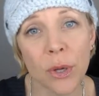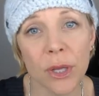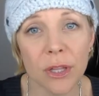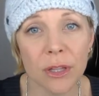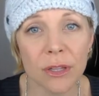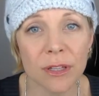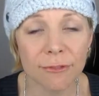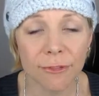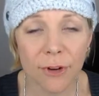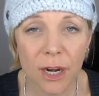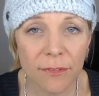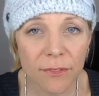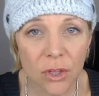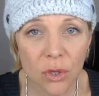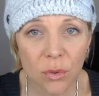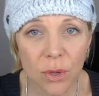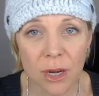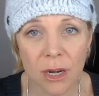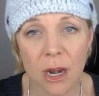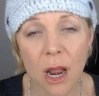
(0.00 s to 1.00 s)
oil in front of
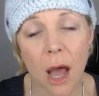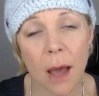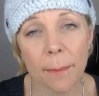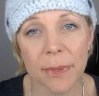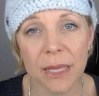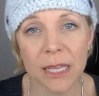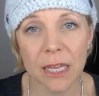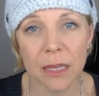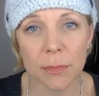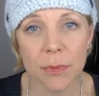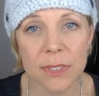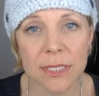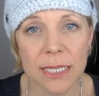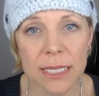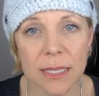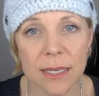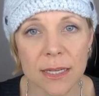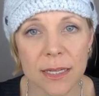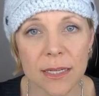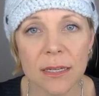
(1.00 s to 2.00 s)
you and not being able to
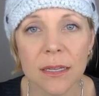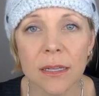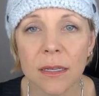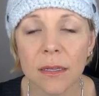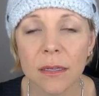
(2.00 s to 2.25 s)
eat it.